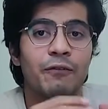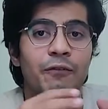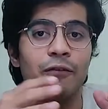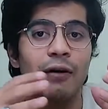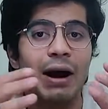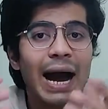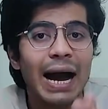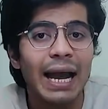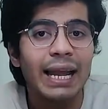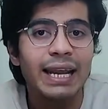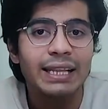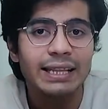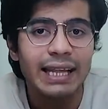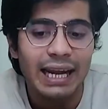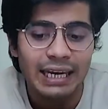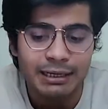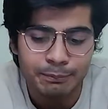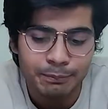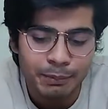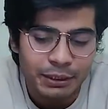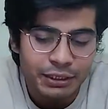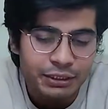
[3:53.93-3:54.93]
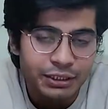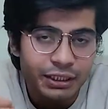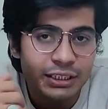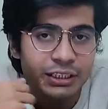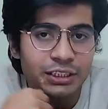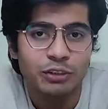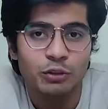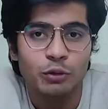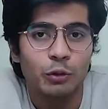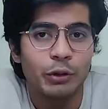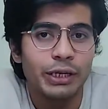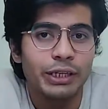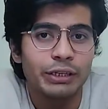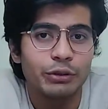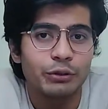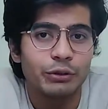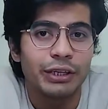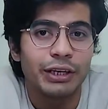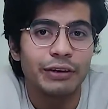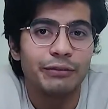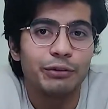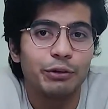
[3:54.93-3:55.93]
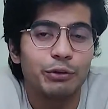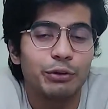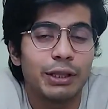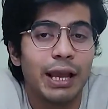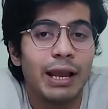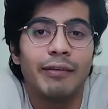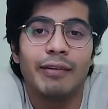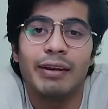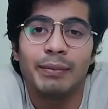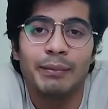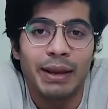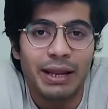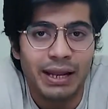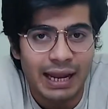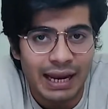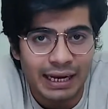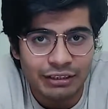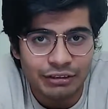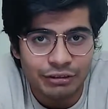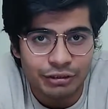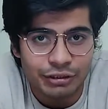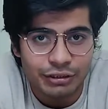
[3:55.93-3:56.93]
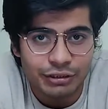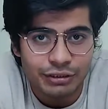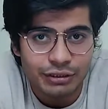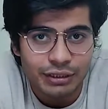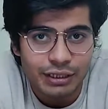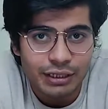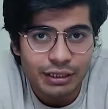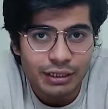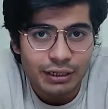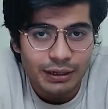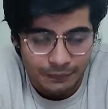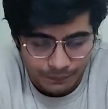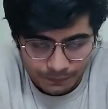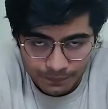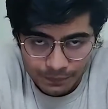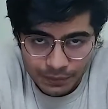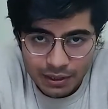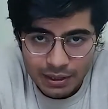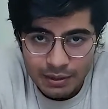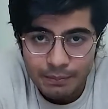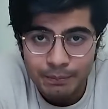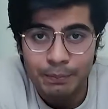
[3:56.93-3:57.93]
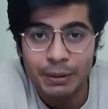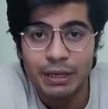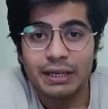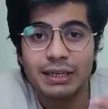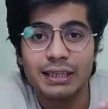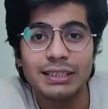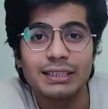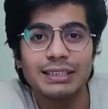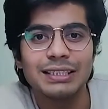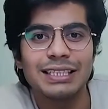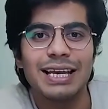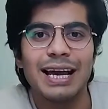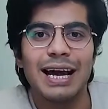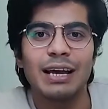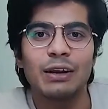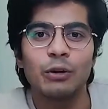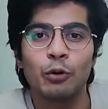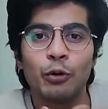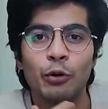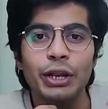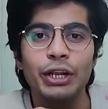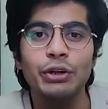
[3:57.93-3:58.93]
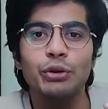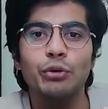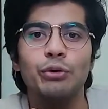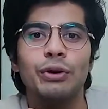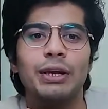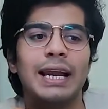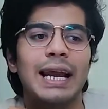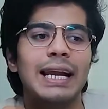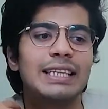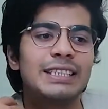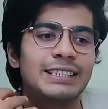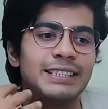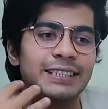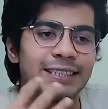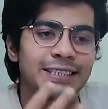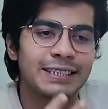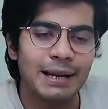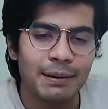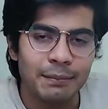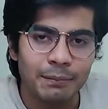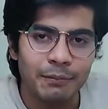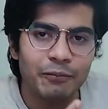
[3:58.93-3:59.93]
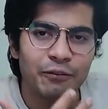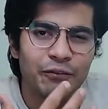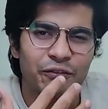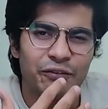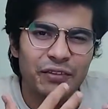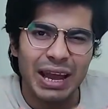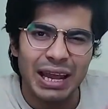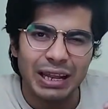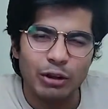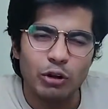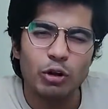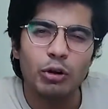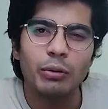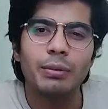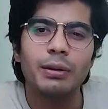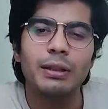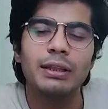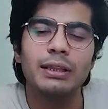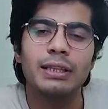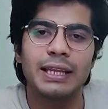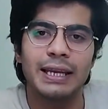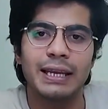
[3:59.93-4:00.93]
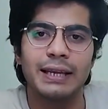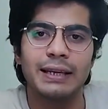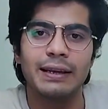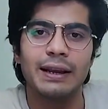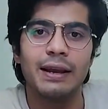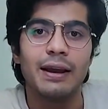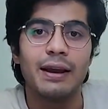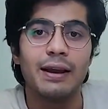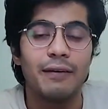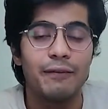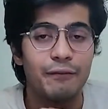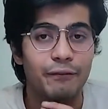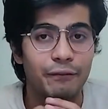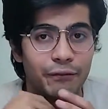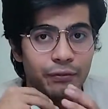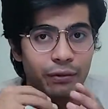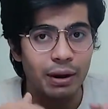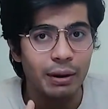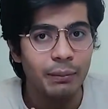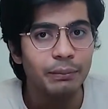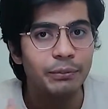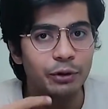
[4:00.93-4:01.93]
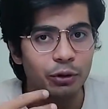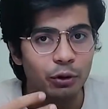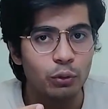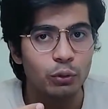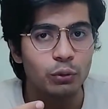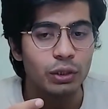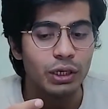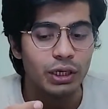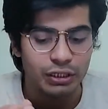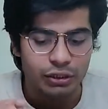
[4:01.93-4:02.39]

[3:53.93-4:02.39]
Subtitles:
Why that person is going to give you their email address? Because they are going to get some valuable thing from you.